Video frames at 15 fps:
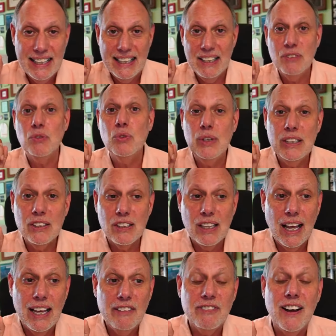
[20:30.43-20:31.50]
In real
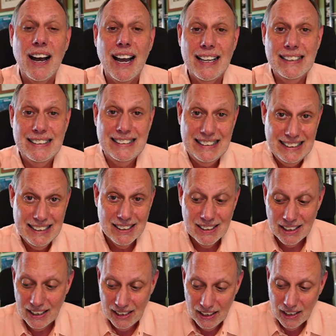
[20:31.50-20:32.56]
life,
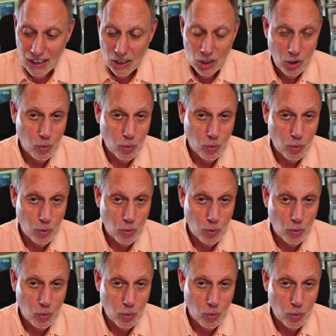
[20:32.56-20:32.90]
ideally,